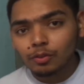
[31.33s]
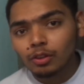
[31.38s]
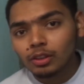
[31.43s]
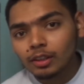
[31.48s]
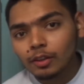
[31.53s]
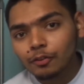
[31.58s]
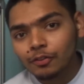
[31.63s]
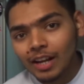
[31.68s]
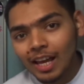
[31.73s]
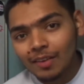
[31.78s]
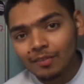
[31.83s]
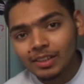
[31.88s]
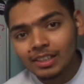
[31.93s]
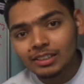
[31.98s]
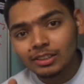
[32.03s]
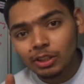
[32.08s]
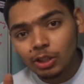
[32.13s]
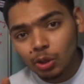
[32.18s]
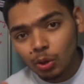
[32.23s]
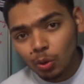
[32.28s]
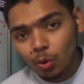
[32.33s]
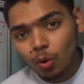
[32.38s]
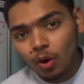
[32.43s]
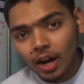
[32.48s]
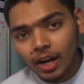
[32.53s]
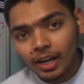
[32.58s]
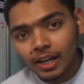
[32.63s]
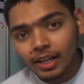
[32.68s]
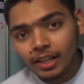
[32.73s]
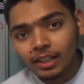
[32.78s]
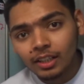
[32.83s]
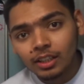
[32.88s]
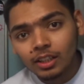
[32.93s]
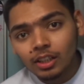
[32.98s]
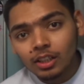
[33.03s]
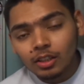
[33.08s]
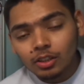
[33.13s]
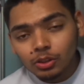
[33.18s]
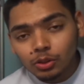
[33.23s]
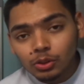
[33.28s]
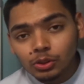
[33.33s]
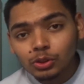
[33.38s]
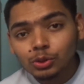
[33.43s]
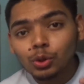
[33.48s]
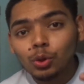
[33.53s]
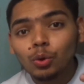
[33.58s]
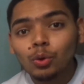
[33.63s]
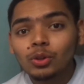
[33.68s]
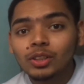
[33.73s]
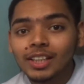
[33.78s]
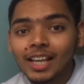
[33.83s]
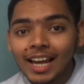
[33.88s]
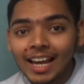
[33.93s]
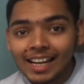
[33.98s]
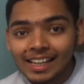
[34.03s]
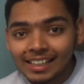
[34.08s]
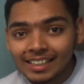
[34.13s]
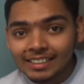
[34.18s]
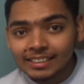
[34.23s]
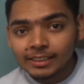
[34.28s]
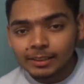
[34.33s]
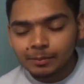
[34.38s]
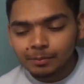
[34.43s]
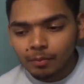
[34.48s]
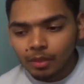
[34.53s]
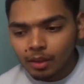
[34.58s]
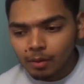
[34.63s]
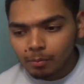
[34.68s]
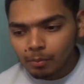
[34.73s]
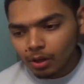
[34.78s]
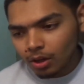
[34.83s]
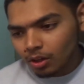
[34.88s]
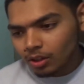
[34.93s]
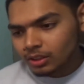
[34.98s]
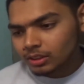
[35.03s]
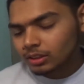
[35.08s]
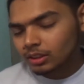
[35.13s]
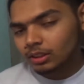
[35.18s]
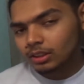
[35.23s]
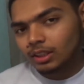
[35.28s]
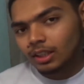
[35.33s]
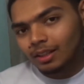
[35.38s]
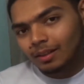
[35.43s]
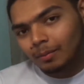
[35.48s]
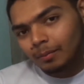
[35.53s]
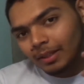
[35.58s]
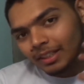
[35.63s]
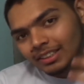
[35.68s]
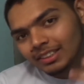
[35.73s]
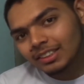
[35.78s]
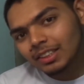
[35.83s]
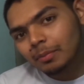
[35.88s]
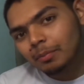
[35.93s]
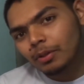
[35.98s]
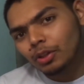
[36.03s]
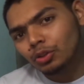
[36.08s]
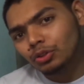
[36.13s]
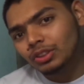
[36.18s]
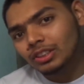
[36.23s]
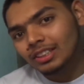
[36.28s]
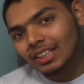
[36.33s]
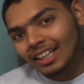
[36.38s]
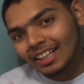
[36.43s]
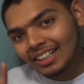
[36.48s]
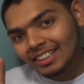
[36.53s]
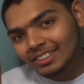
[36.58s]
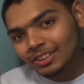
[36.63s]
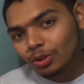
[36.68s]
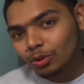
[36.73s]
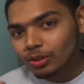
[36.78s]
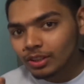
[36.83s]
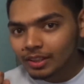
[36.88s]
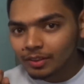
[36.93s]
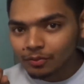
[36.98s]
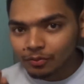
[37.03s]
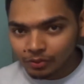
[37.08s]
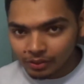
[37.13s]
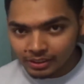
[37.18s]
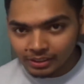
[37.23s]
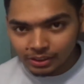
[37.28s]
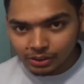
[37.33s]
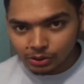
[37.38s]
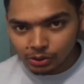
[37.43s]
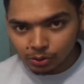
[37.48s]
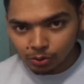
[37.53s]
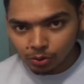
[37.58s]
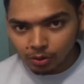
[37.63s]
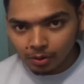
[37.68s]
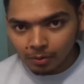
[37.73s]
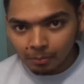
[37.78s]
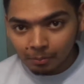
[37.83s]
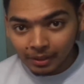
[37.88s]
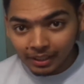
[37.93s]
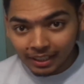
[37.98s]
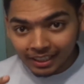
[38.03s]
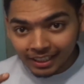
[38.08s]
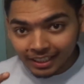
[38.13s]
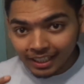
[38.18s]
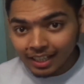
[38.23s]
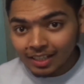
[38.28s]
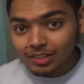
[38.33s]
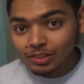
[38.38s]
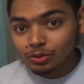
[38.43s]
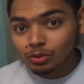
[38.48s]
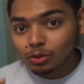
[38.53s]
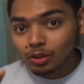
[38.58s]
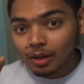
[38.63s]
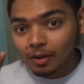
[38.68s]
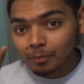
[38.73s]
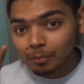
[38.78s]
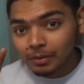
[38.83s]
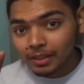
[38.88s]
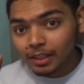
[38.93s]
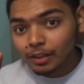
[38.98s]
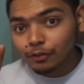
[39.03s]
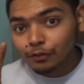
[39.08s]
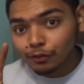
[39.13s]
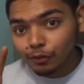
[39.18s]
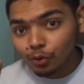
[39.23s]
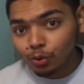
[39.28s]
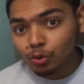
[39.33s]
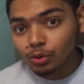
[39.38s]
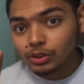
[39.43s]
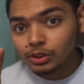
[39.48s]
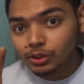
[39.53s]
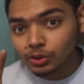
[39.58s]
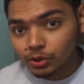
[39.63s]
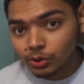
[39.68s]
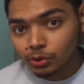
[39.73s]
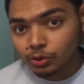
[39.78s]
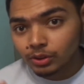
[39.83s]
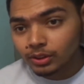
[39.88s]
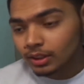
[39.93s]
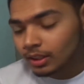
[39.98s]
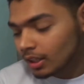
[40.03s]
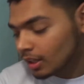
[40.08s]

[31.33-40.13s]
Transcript: The flywheel is required to store the energy because the engine produces energy only in one stroke, but it has to complete four strokes.